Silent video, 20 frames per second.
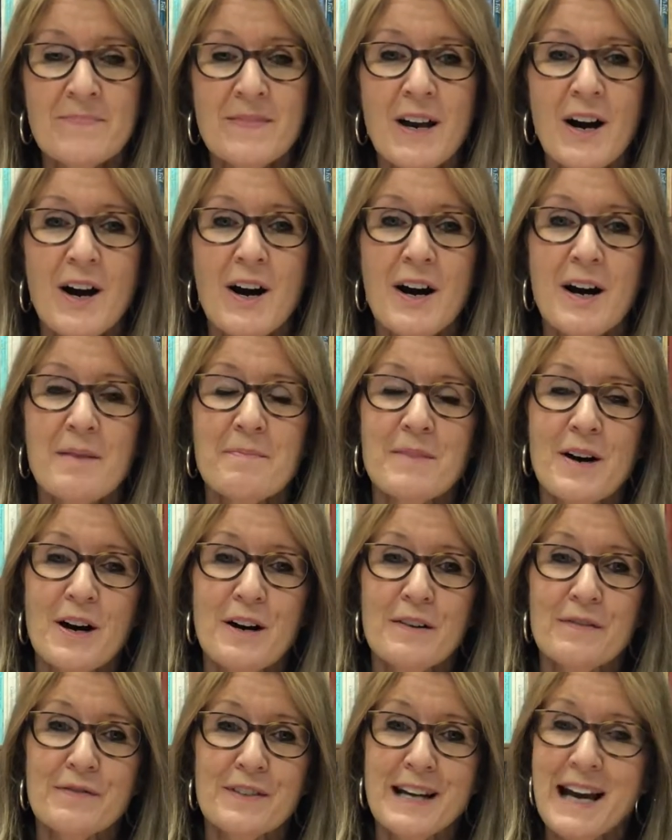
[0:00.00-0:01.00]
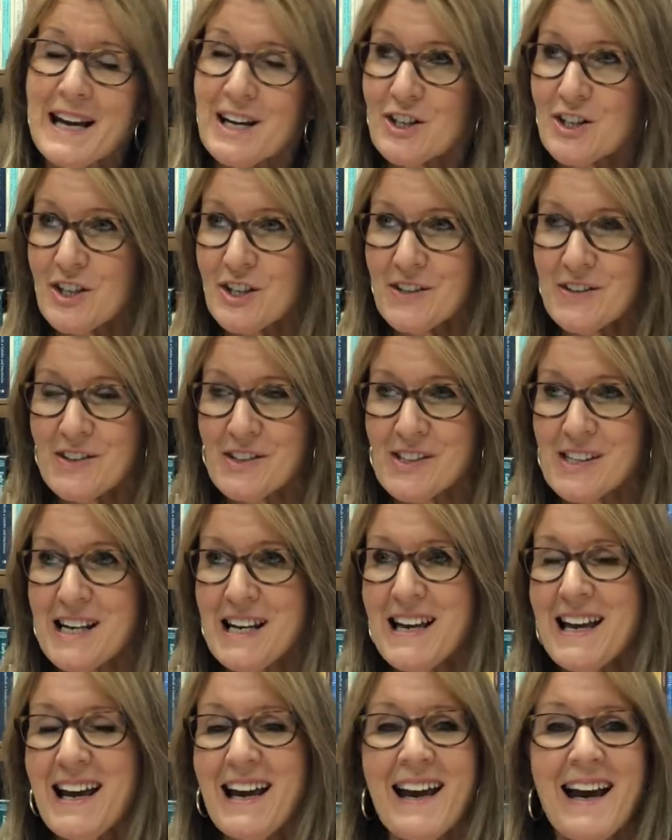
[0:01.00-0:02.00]
of nations,
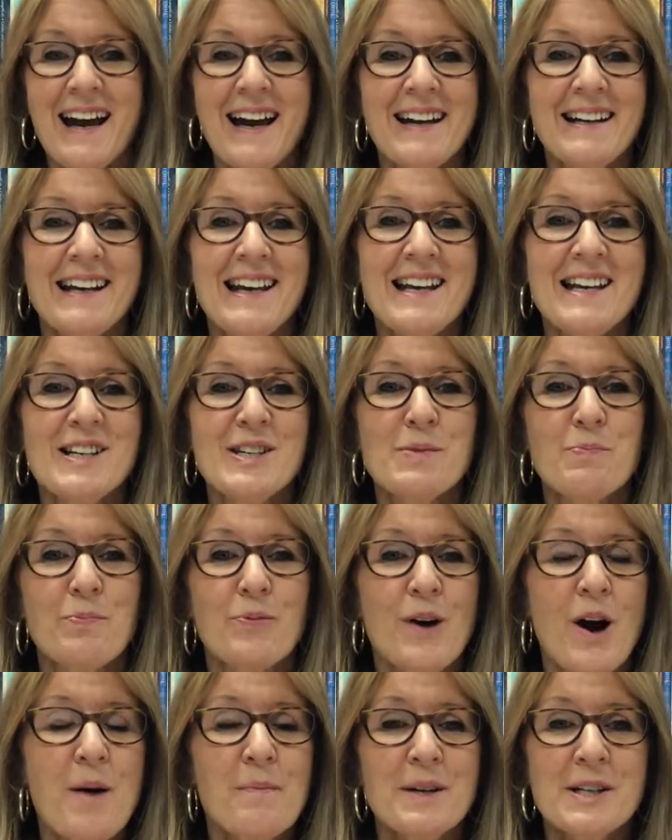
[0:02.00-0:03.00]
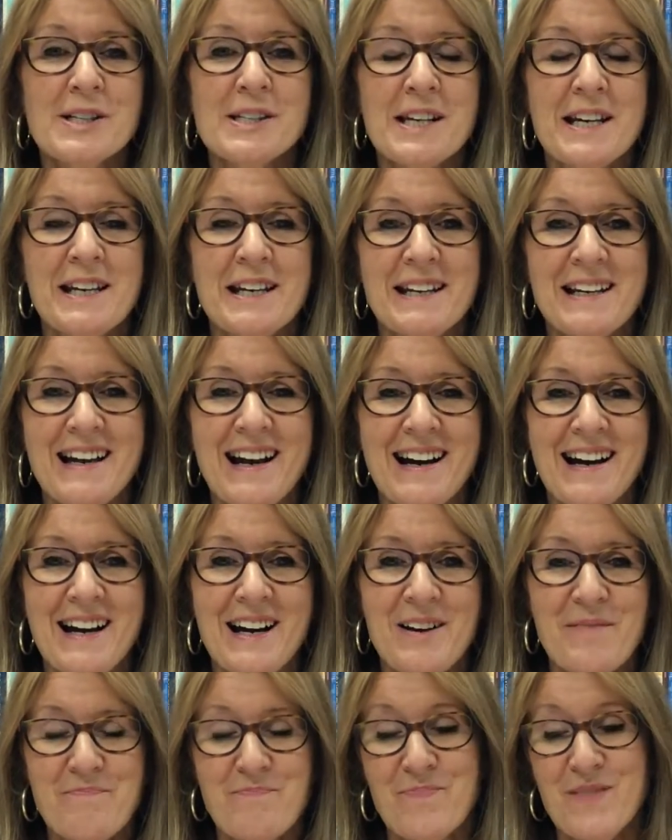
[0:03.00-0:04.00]
and he's promising
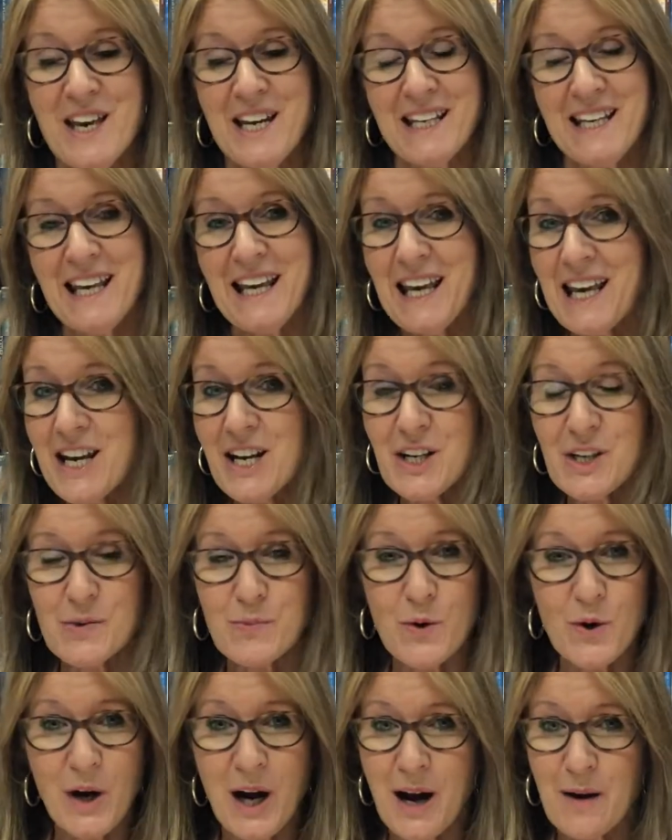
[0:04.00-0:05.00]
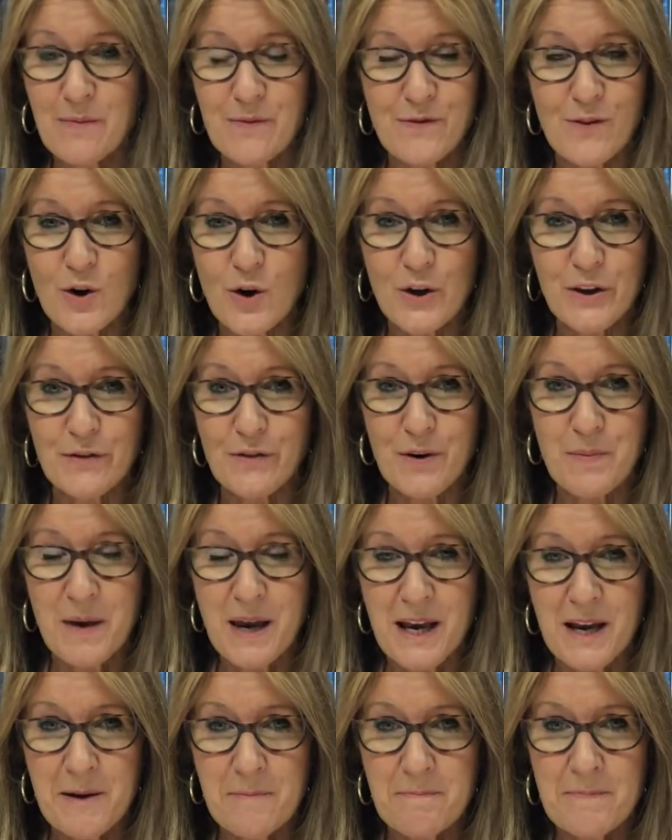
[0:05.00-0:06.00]
that kings will come forth from
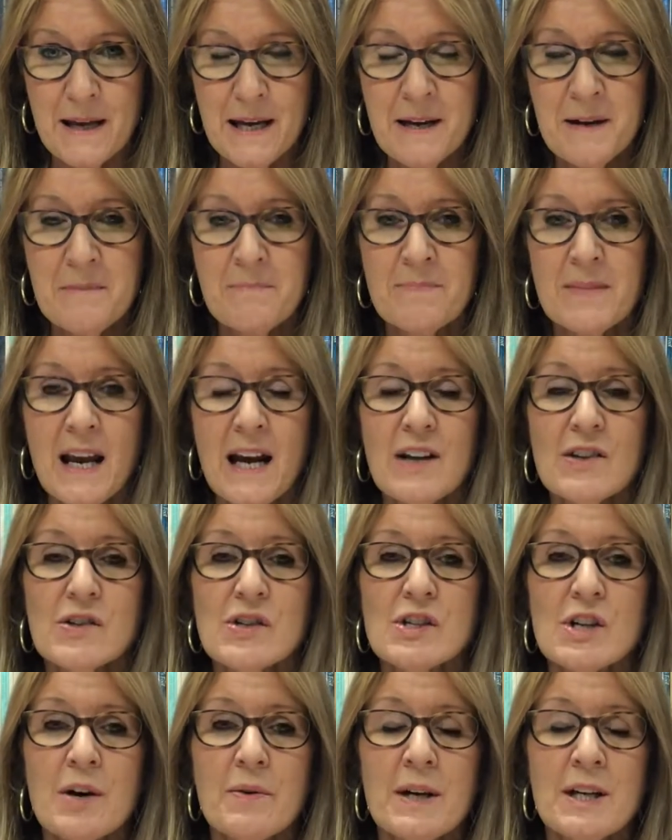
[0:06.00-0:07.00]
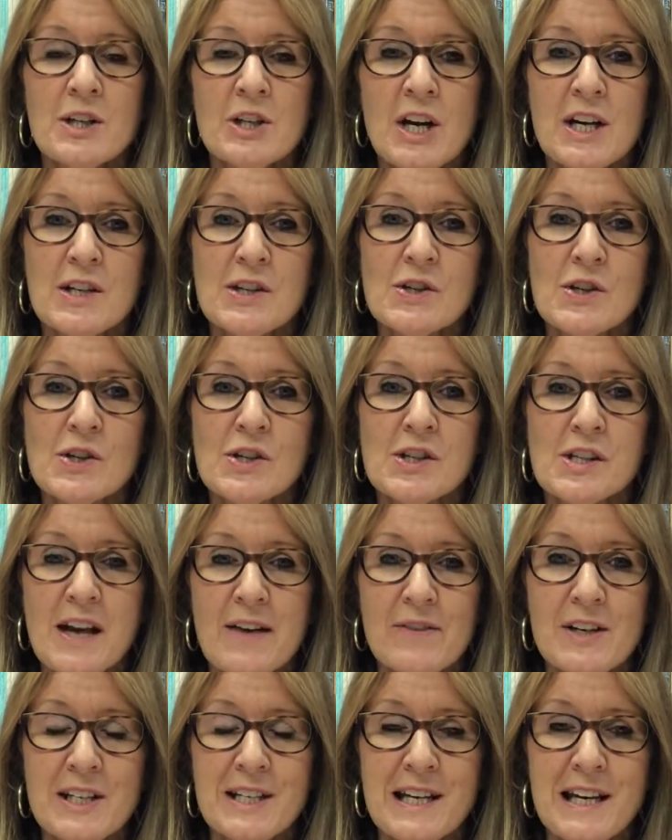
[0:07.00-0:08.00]
him. And so in Genesis
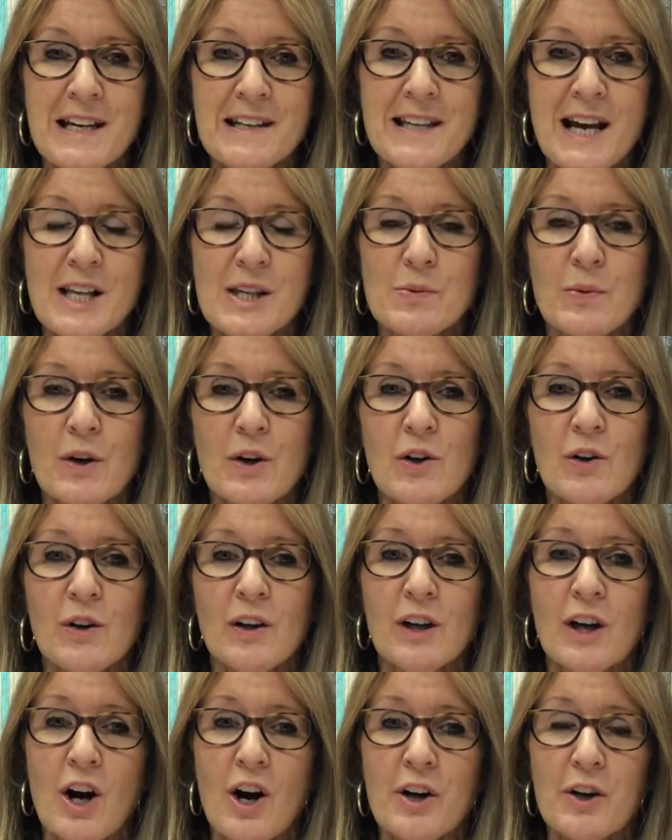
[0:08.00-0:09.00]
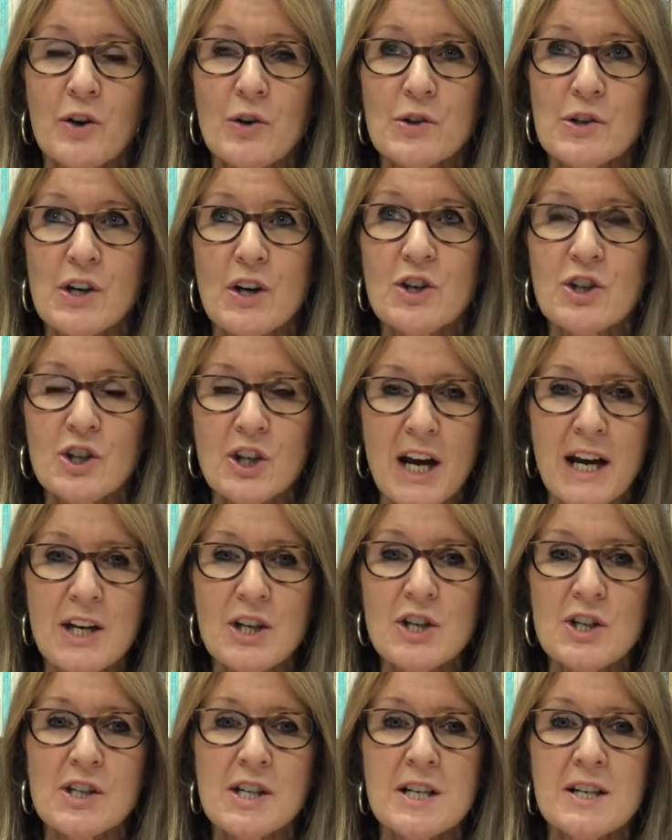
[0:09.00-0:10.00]
17, that's where God also
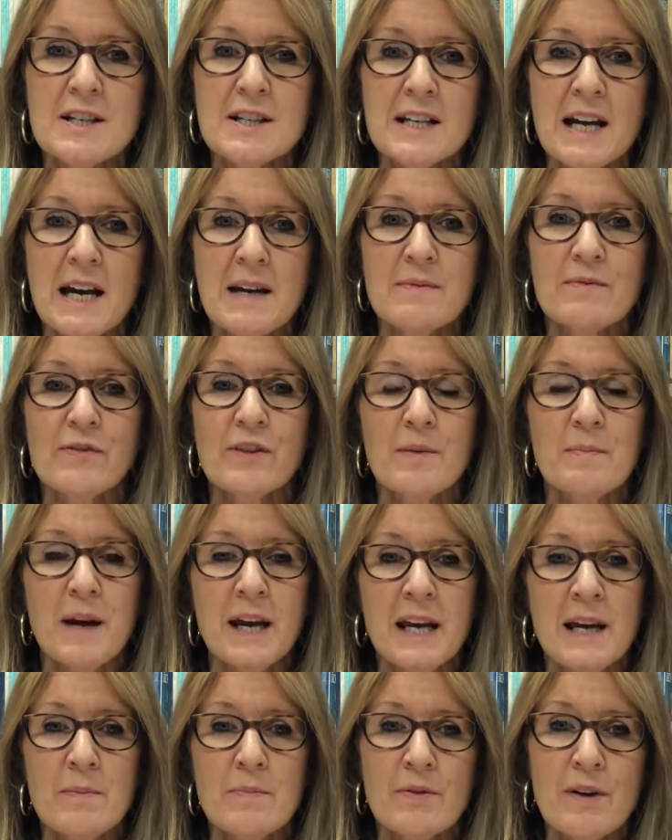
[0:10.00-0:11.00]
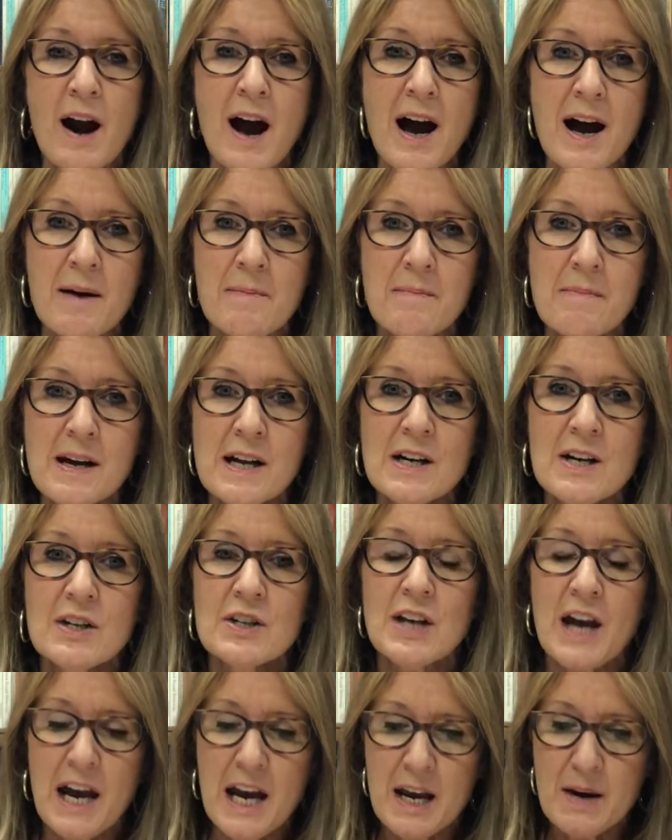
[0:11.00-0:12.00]
changes his name from Abram
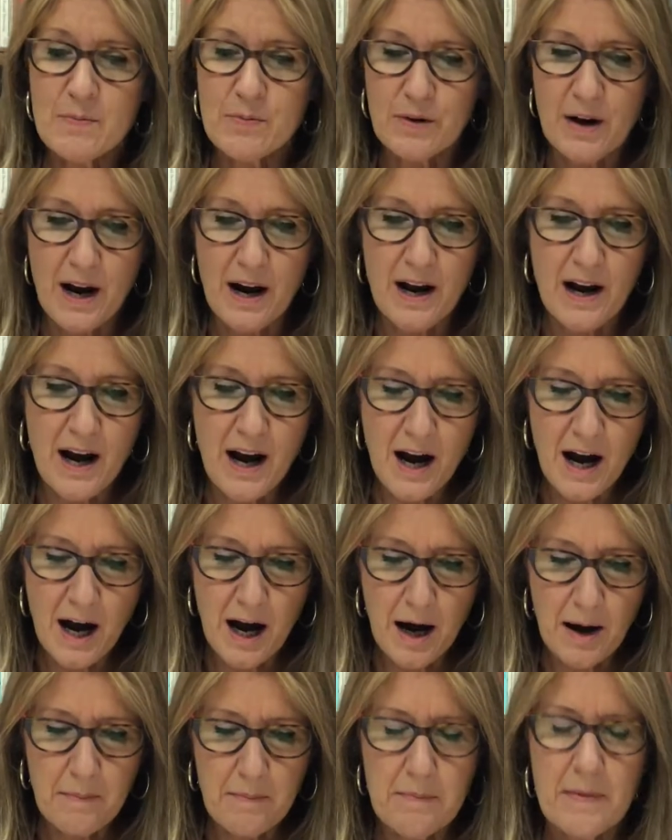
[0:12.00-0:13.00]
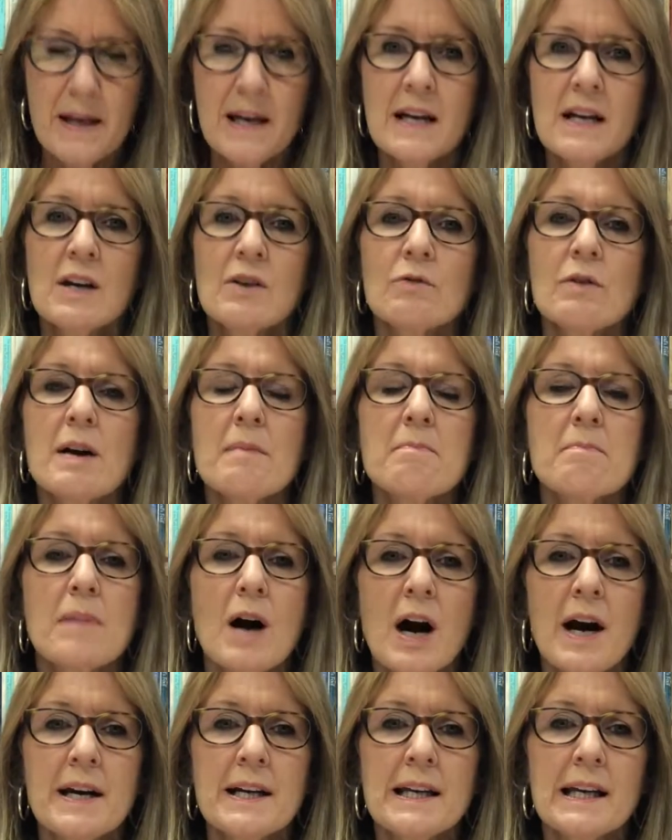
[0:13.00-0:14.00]
to Abraham,
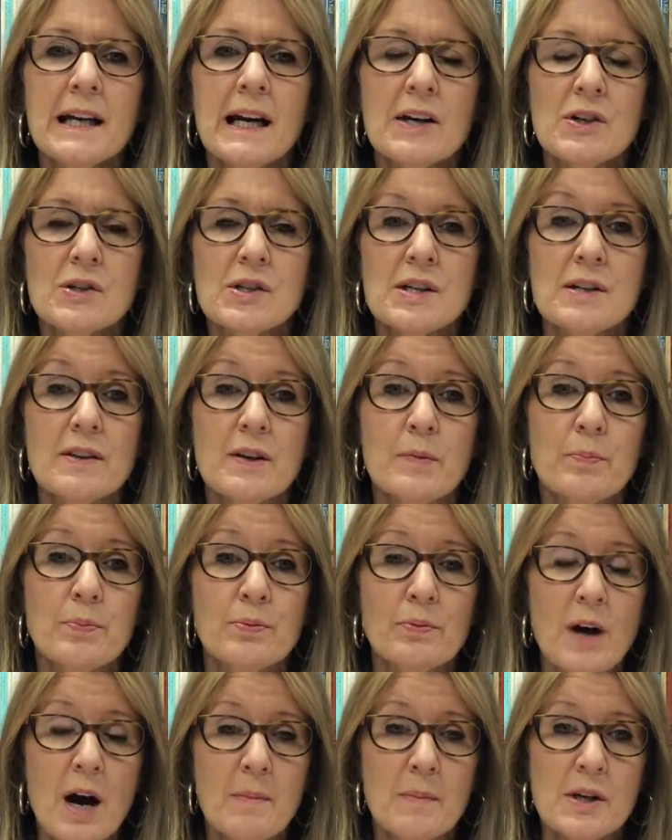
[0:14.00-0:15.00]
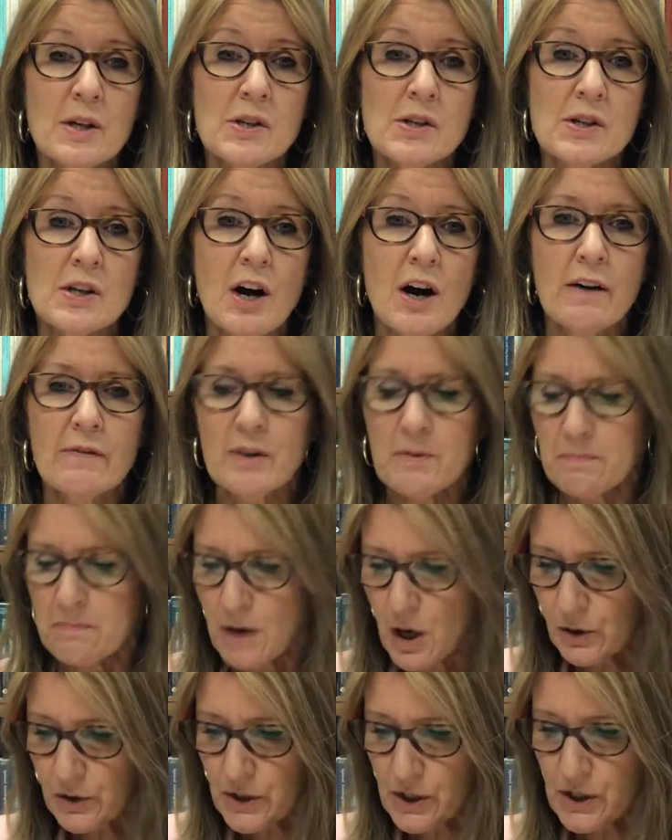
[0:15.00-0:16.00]
reminding us of the promise of a
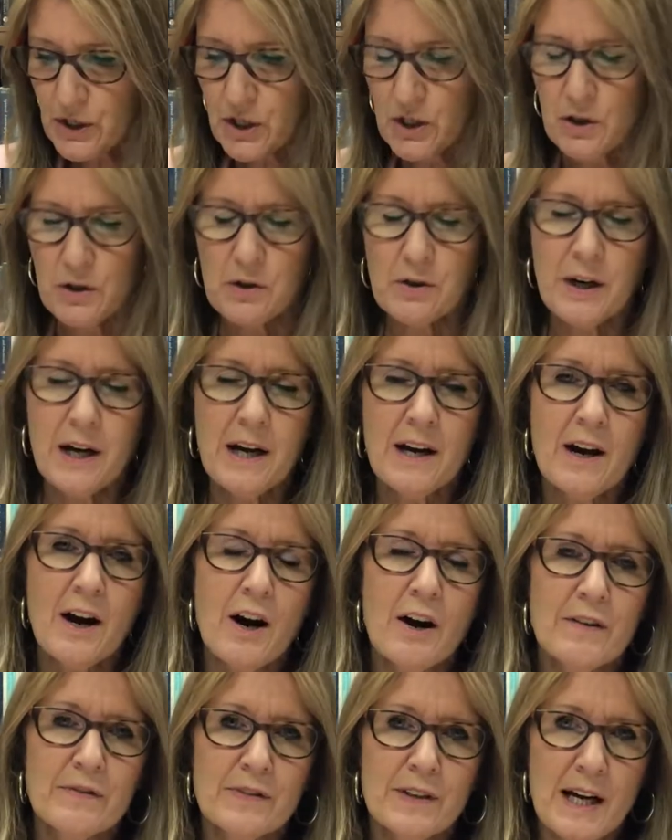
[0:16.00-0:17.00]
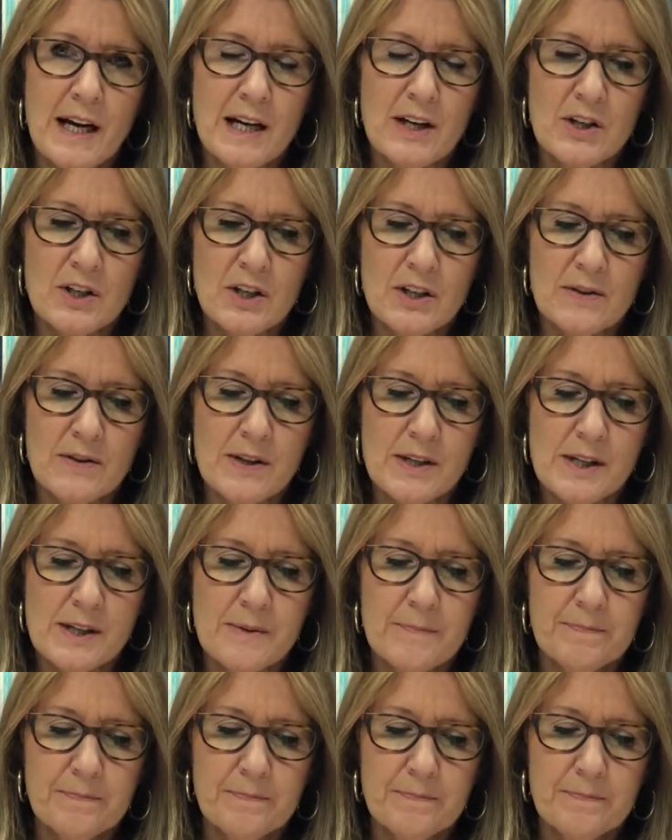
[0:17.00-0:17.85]
multitude of nations.